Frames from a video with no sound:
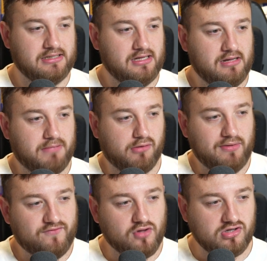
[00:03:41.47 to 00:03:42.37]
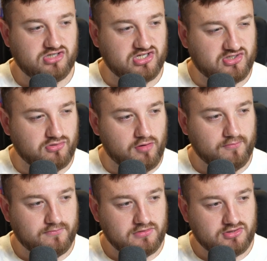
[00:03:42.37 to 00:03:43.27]
but we've got to just sort of
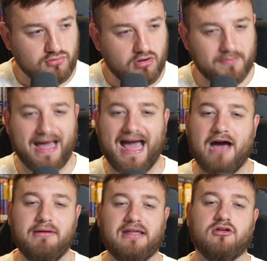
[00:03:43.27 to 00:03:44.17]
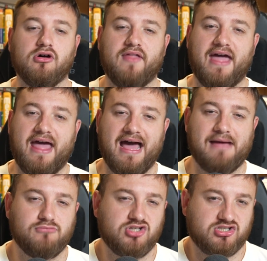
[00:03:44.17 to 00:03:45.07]
talk about how it got there
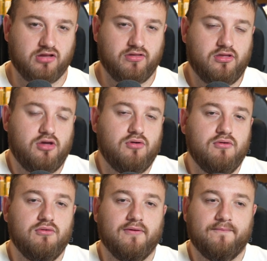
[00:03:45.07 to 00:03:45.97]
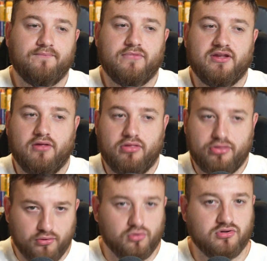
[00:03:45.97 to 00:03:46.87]
and just a few
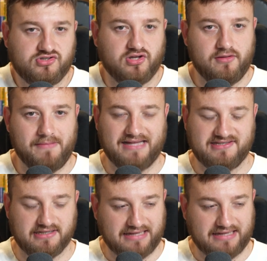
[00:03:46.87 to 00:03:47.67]
thoughts on the matter.